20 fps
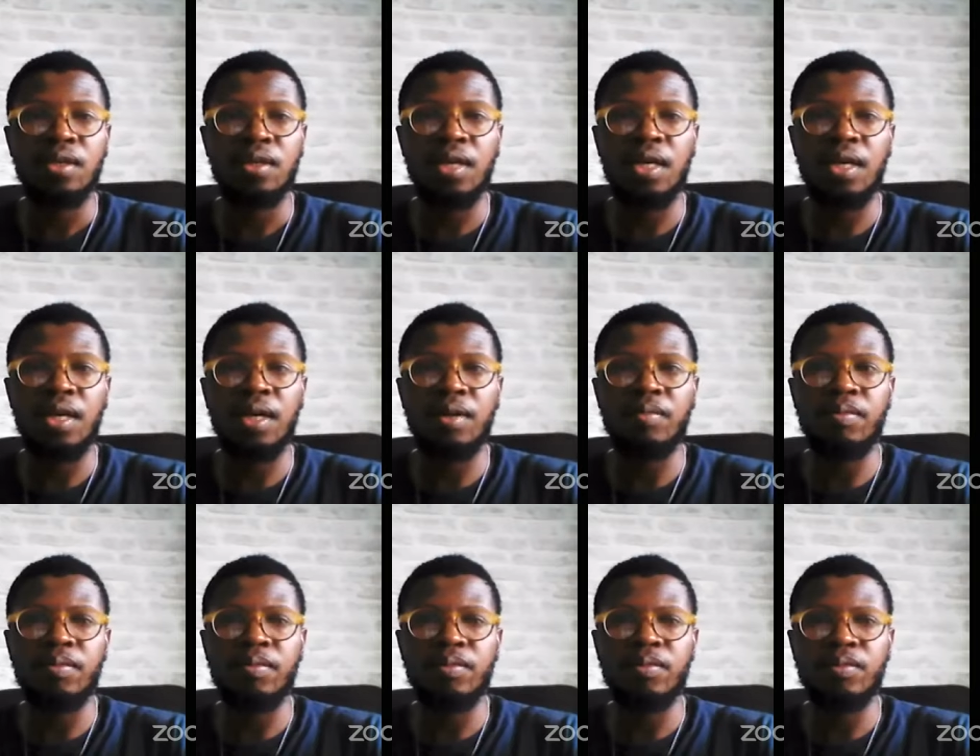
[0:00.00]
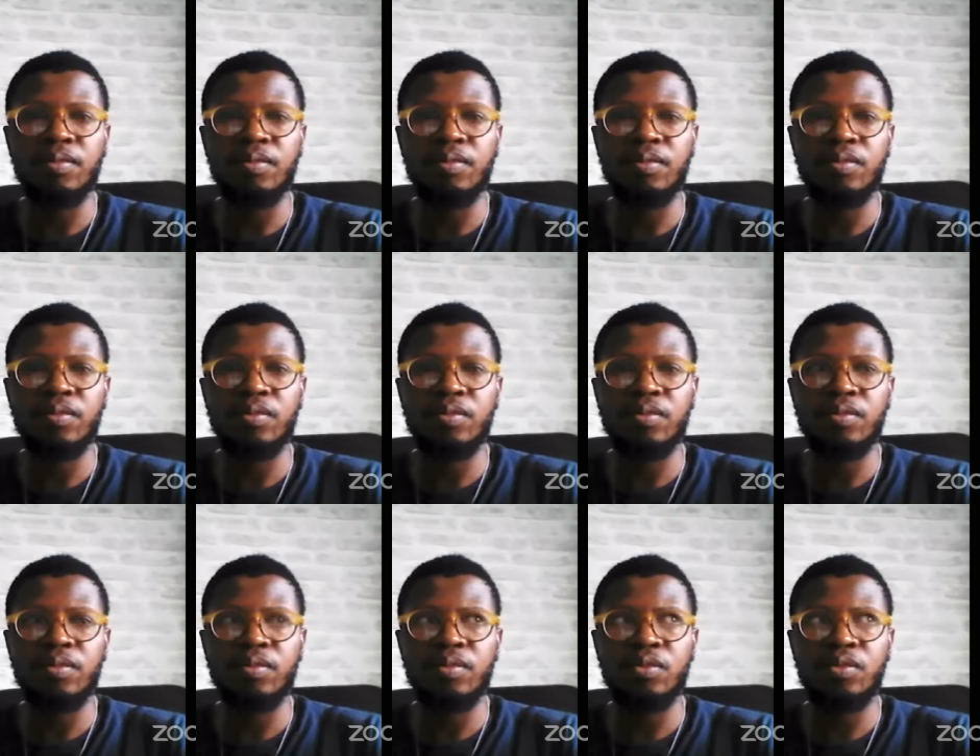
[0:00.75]
Um,
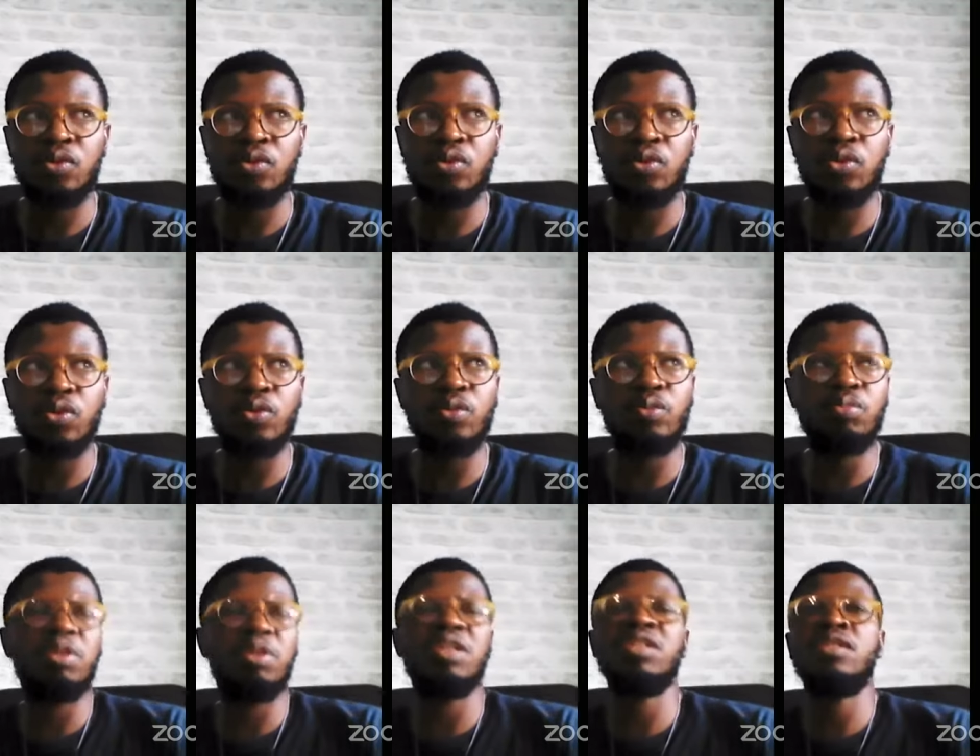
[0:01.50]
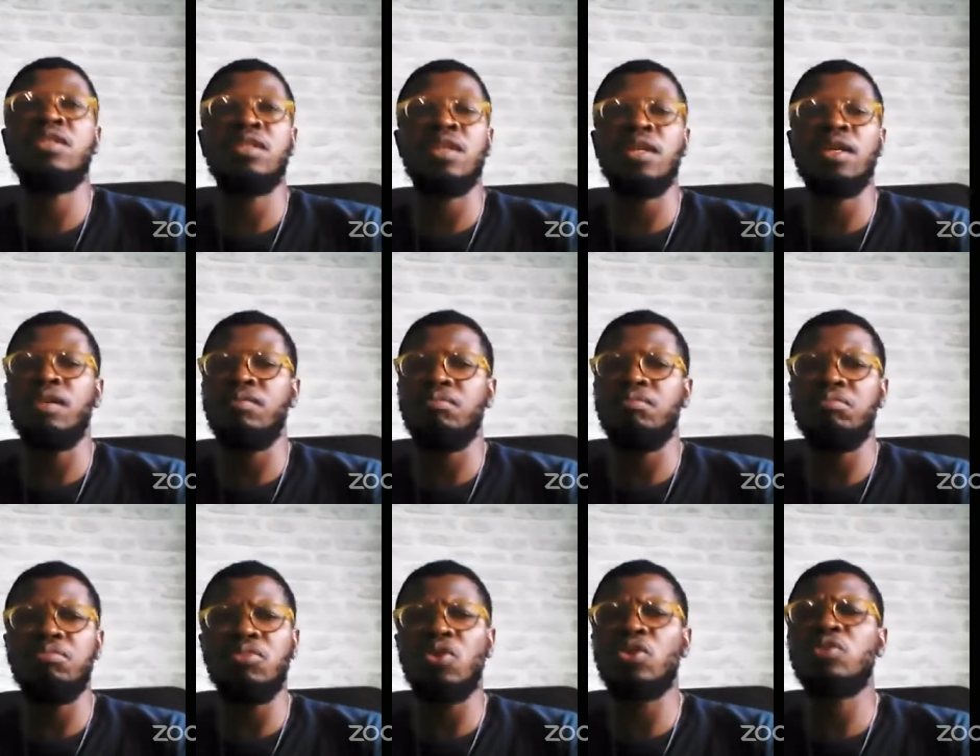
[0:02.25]
to, let's say,
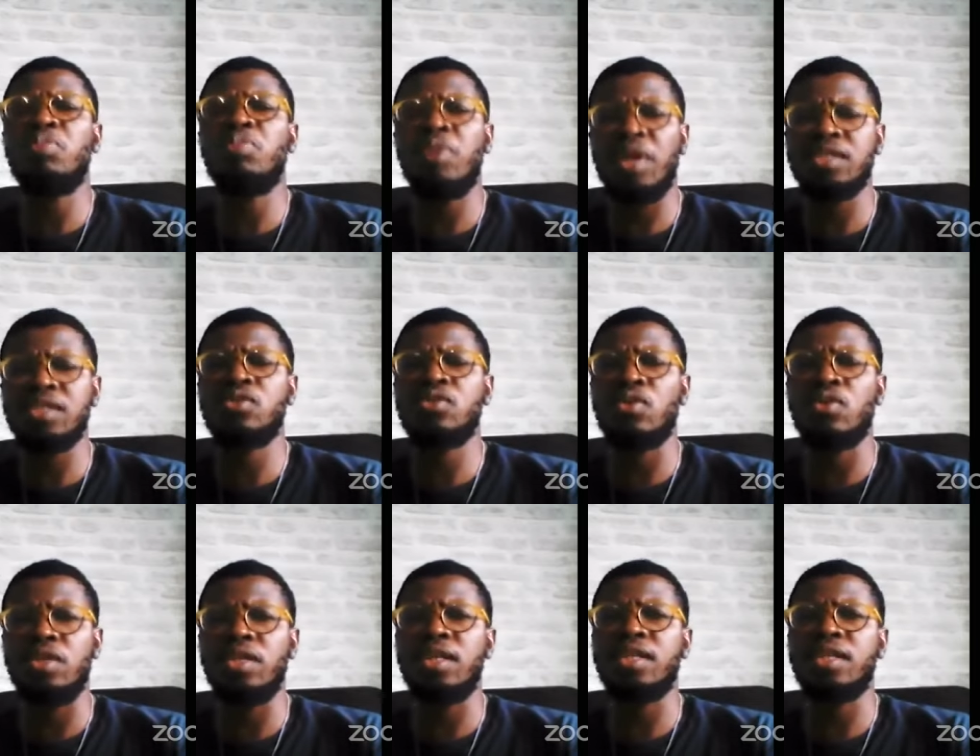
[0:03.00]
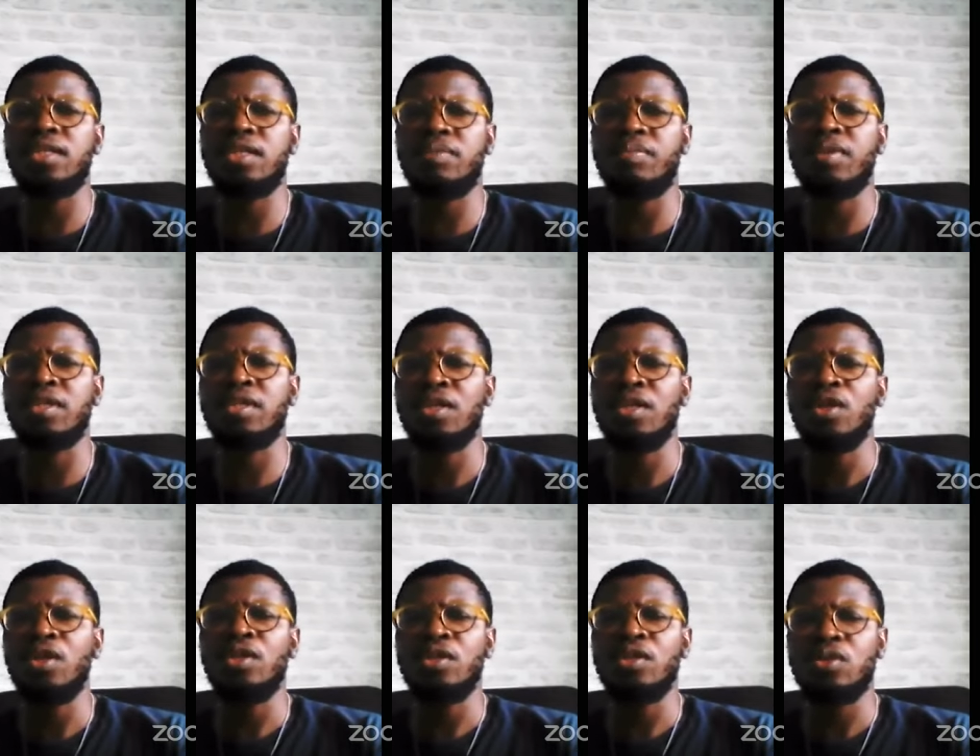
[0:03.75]
not place that, but
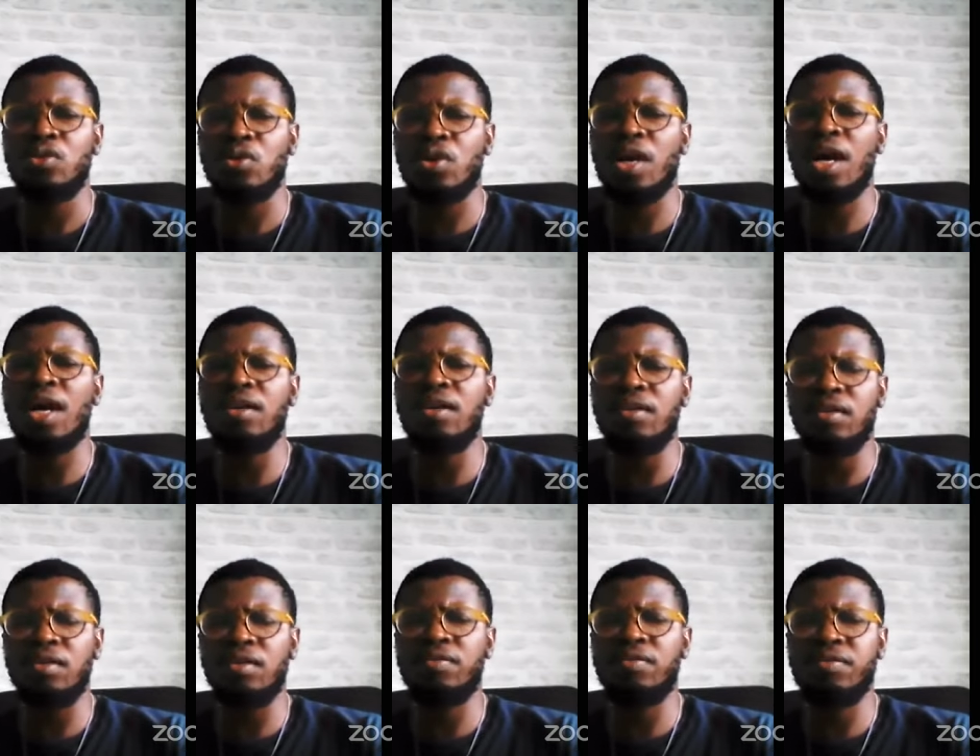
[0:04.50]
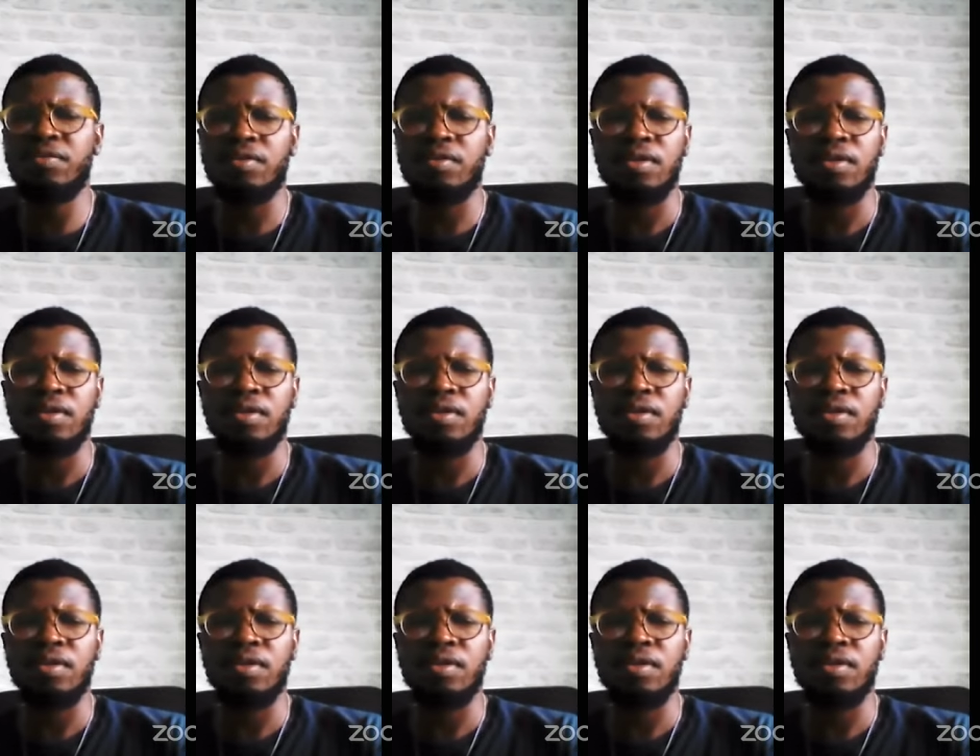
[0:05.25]
to kind of